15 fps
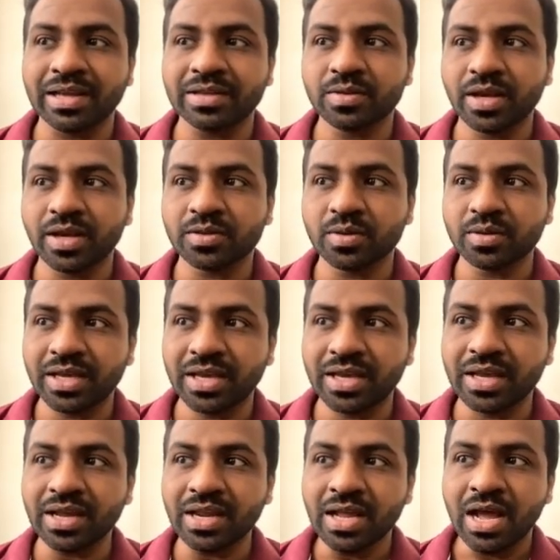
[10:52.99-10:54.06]
Okay, so the
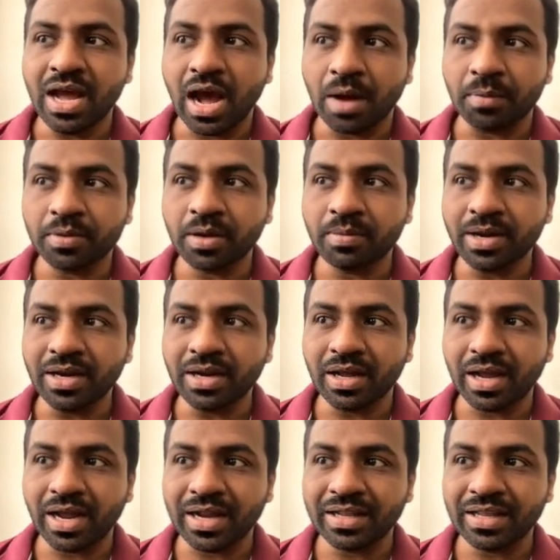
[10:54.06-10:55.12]
here abdomen
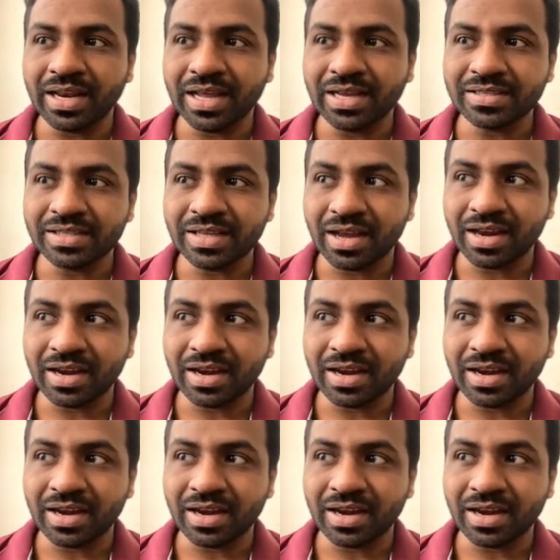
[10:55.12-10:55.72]
and the legs are